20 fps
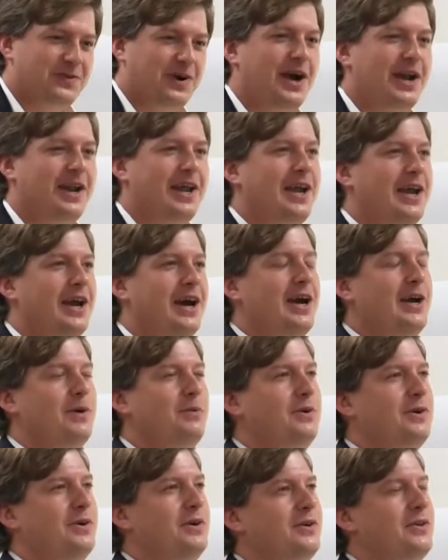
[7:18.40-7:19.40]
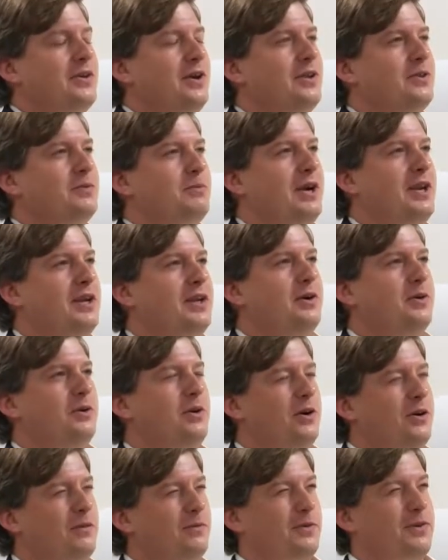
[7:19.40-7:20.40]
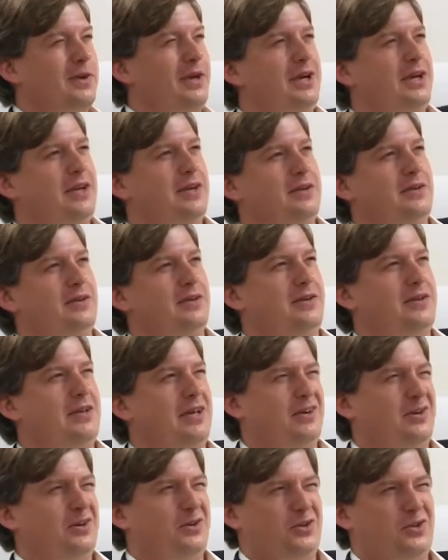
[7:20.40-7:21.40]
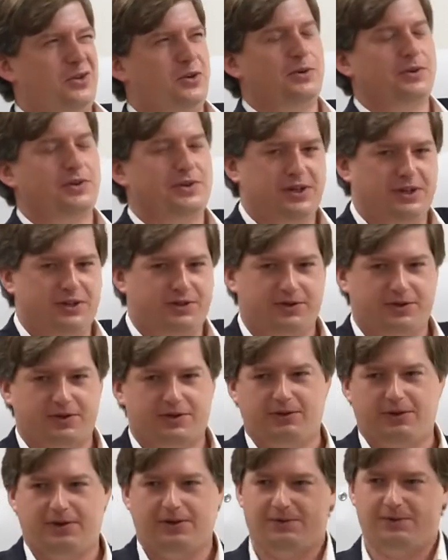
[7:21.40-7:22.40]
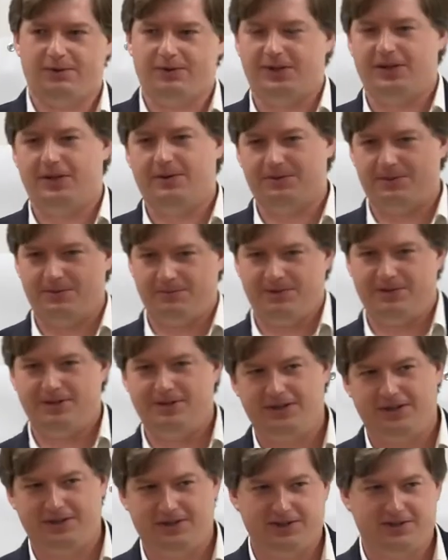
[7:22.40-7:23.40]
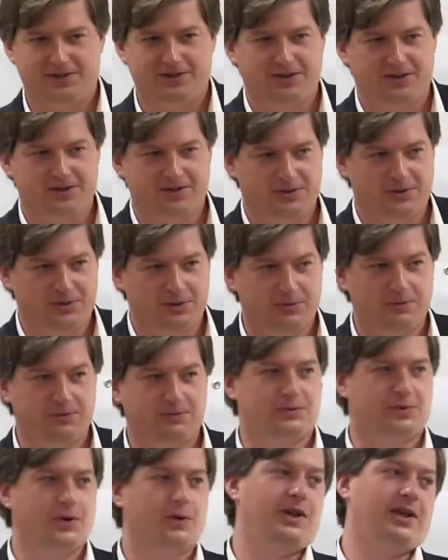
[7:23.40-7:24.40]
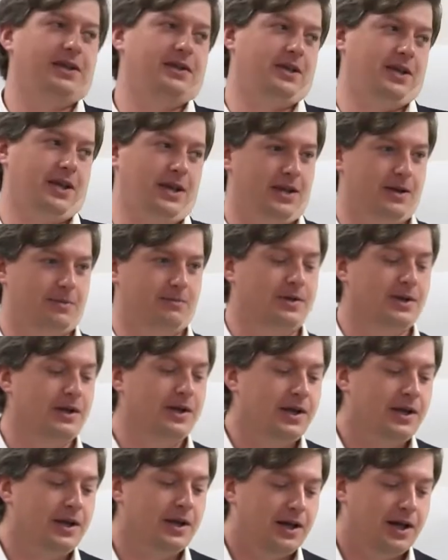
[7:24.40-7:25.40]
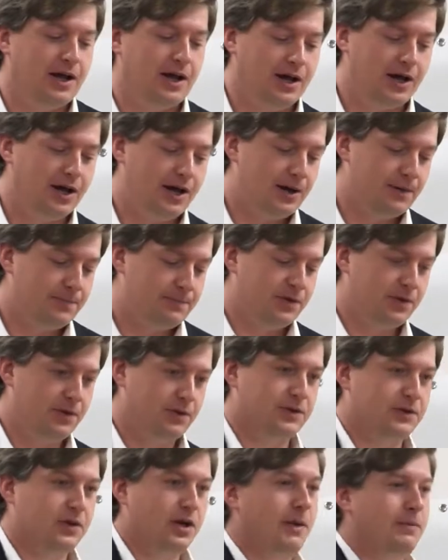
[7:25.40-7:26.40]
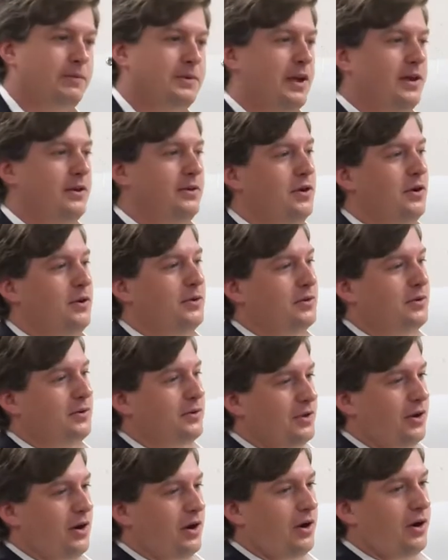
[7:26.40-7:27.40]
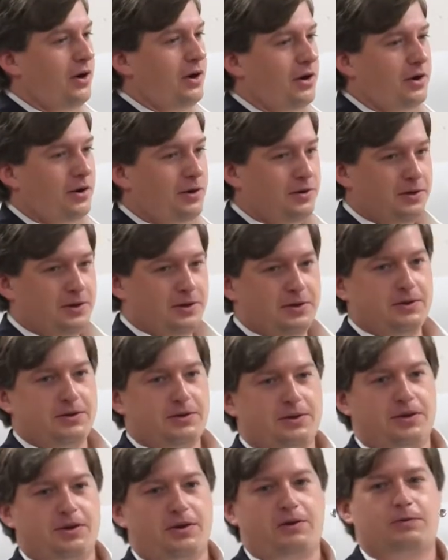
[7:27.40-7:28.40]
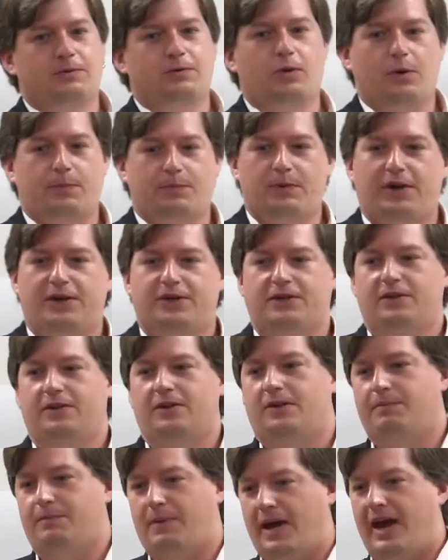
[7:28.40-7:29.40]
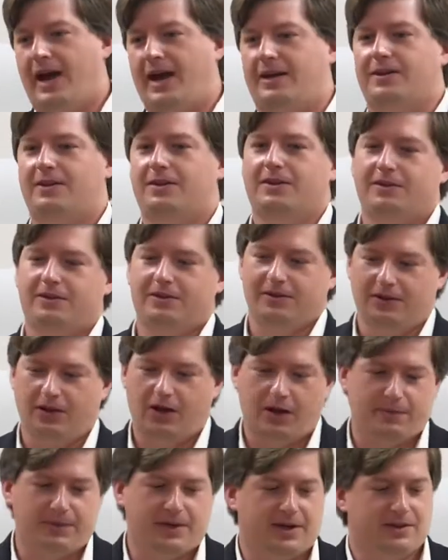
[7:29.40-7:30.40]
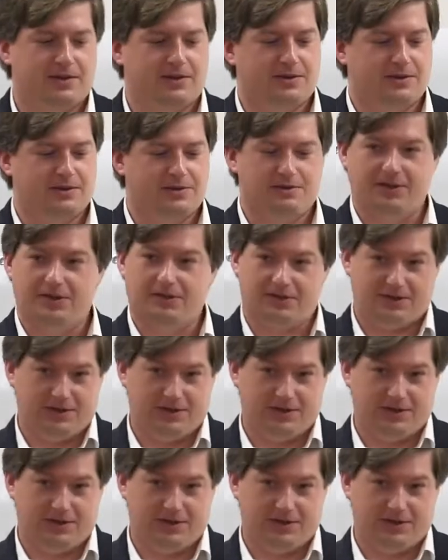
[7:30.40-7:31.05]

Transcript: Friday, I was on the radio over in Senator Seward's district, so I was looking up some statistics on who donates to him. The top 10 donors are, corporations, PACs, lobbyists.